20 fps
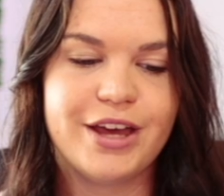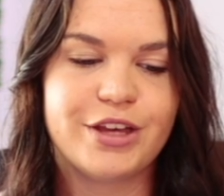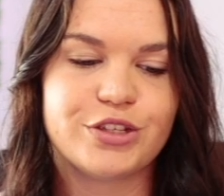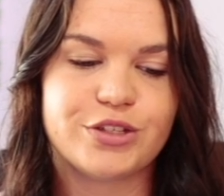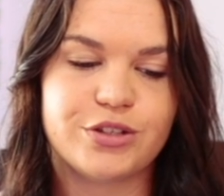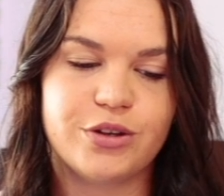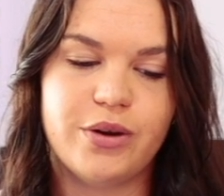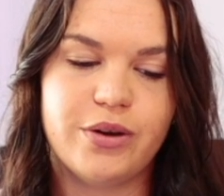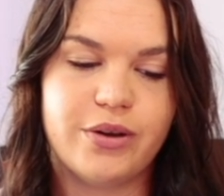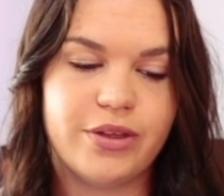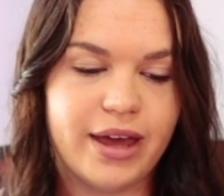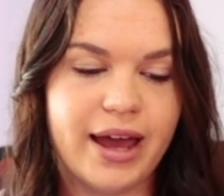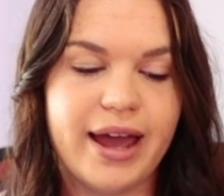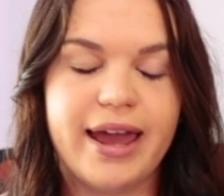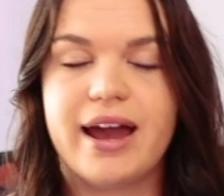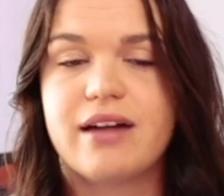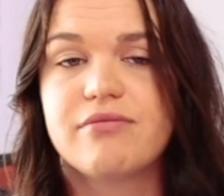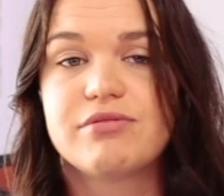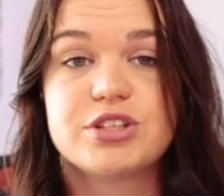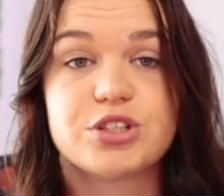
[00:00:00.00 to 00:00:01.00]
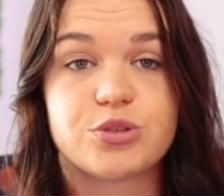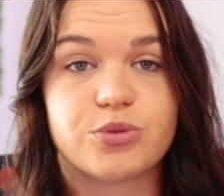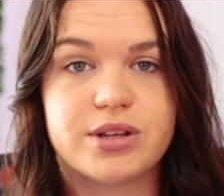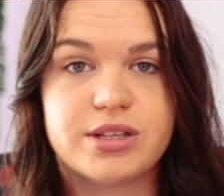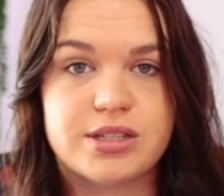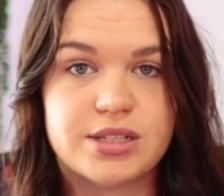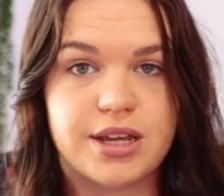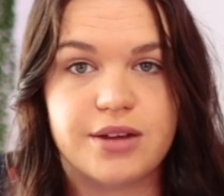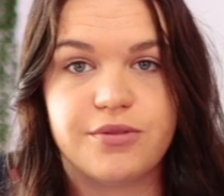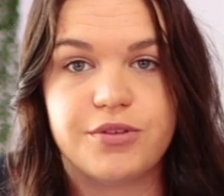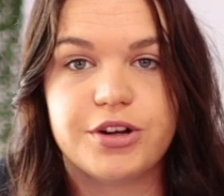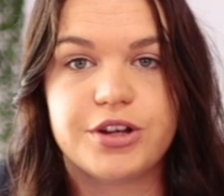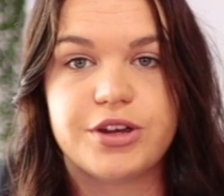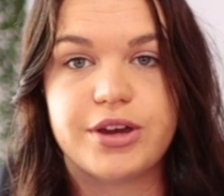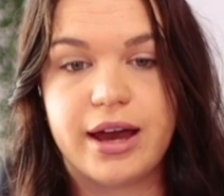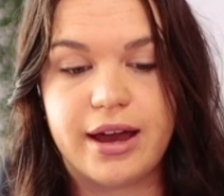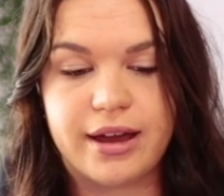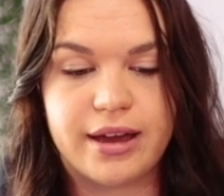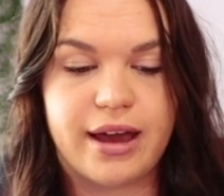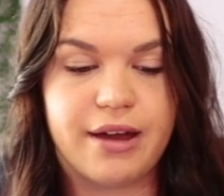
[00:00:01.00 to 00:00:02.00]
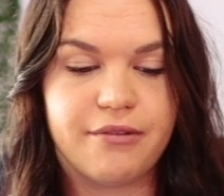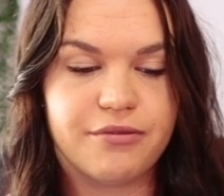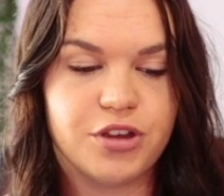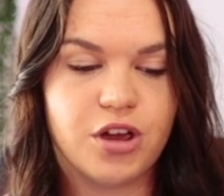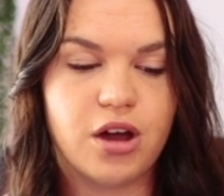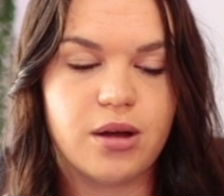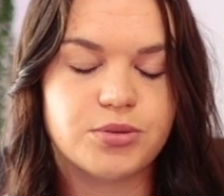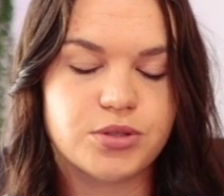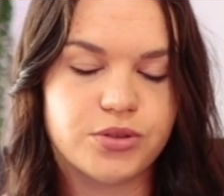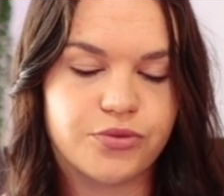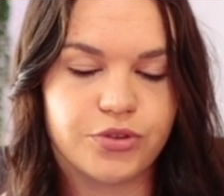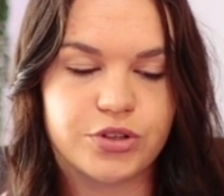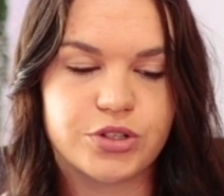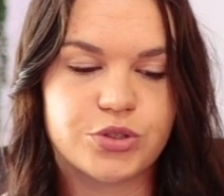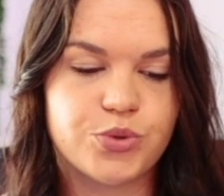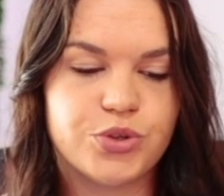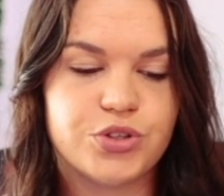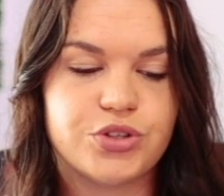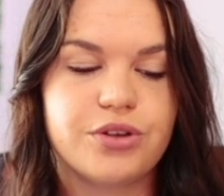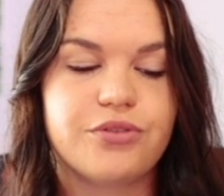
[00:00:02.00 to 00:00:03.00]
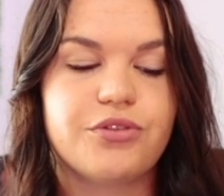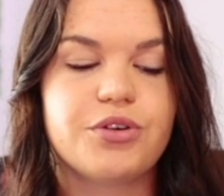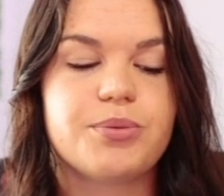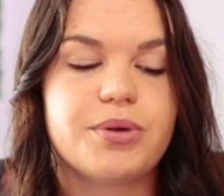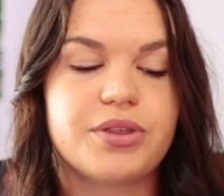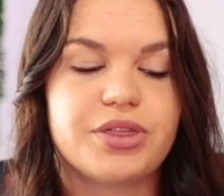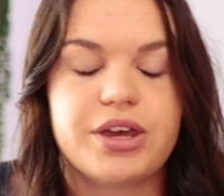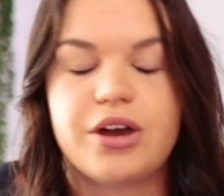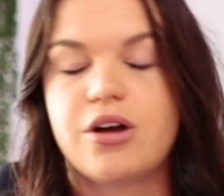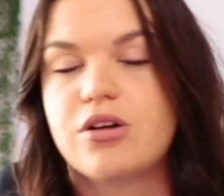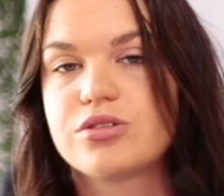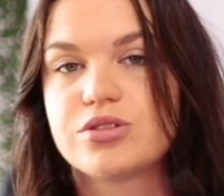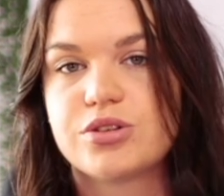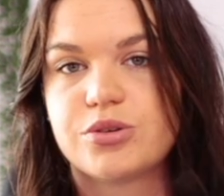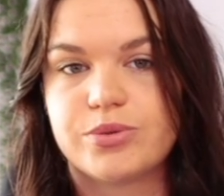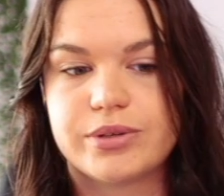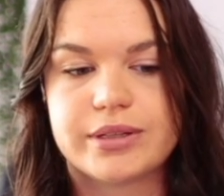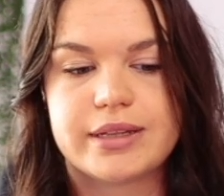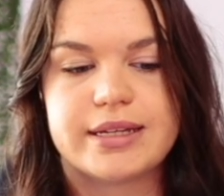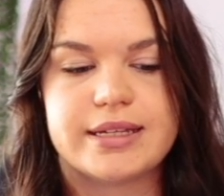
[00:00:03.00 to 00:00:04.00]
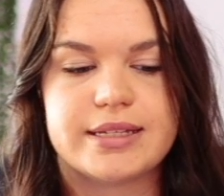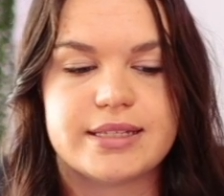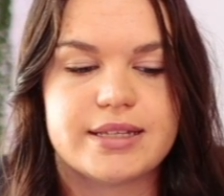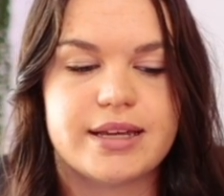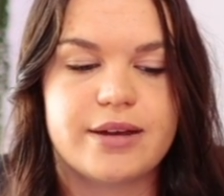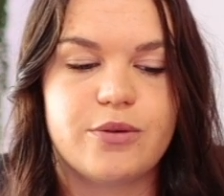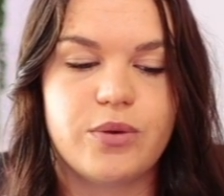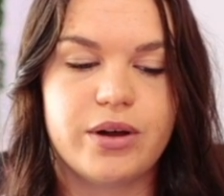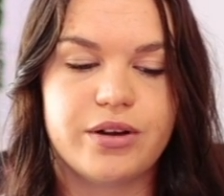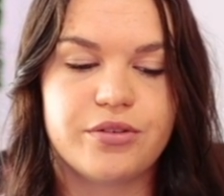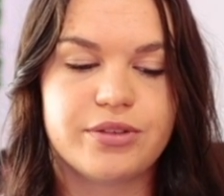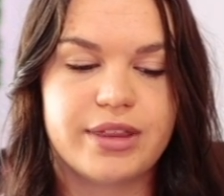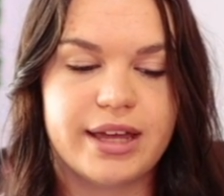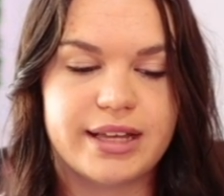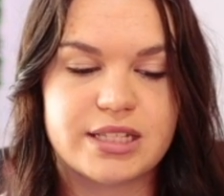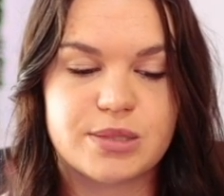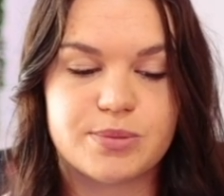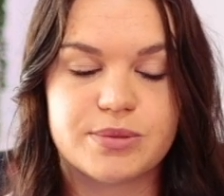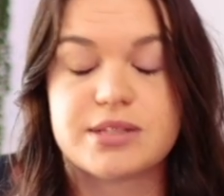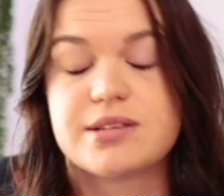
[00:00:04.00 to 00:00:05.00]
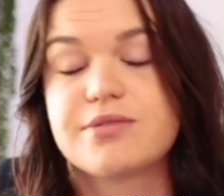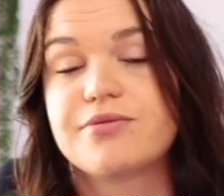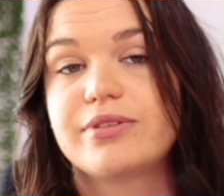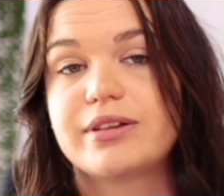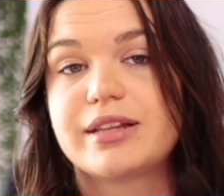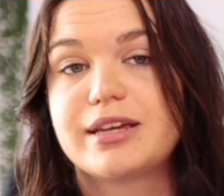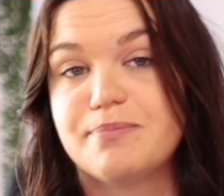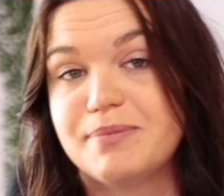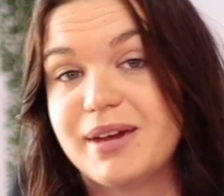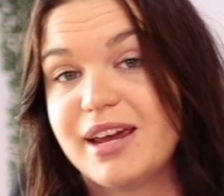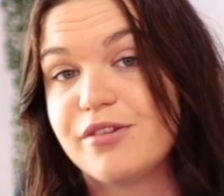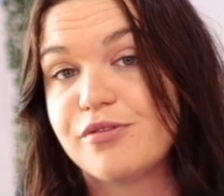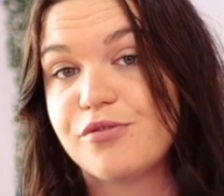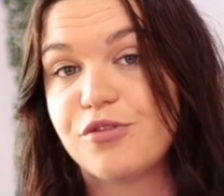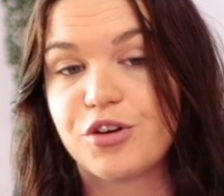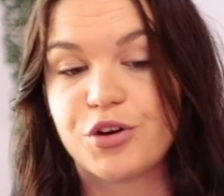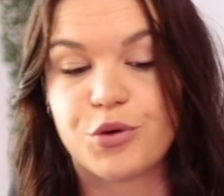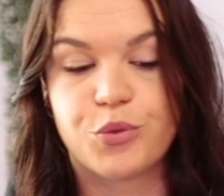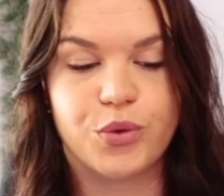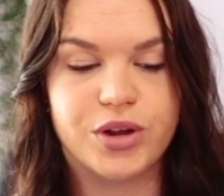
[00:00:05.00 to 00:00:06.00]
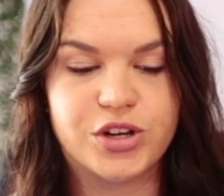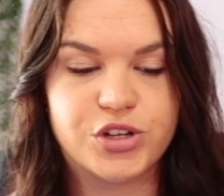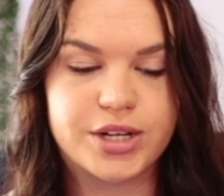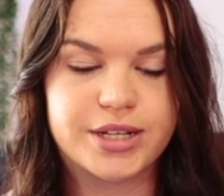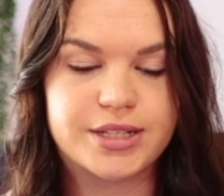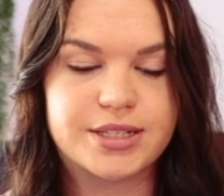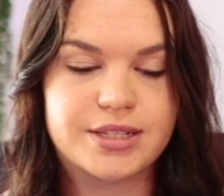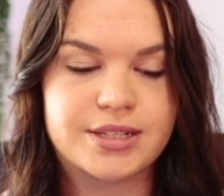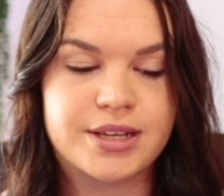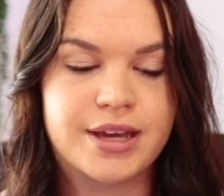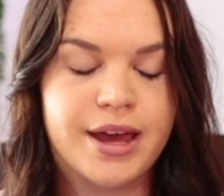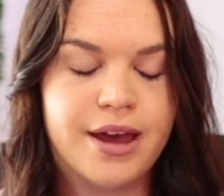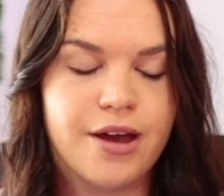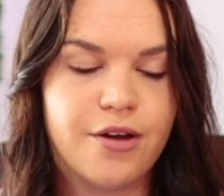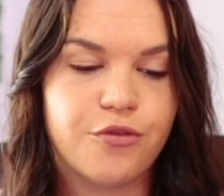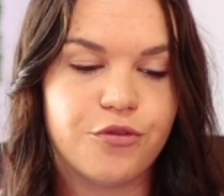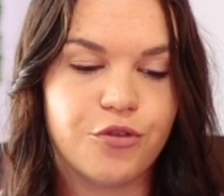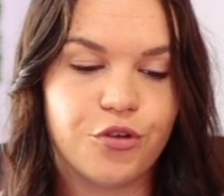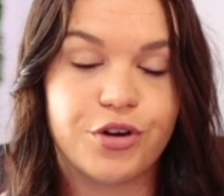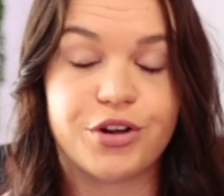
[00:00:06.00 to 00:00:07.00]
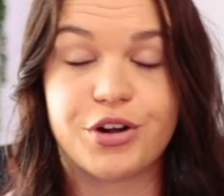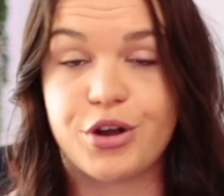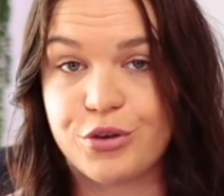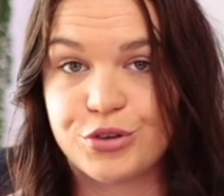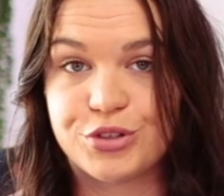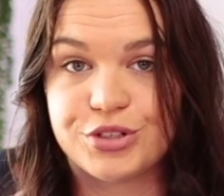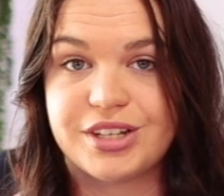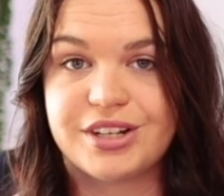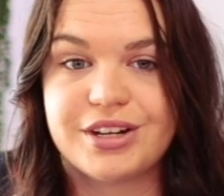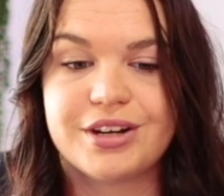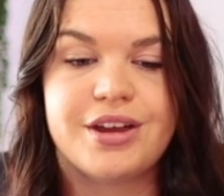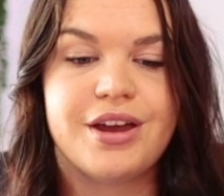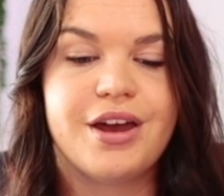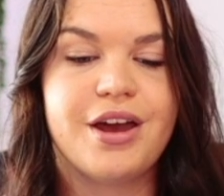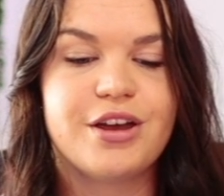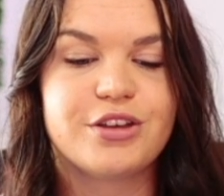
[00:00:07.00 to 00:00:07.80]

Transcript: So I have the screensaver. You have the option for a screensaver, but they also released one that's specifically made for widgets for Notion.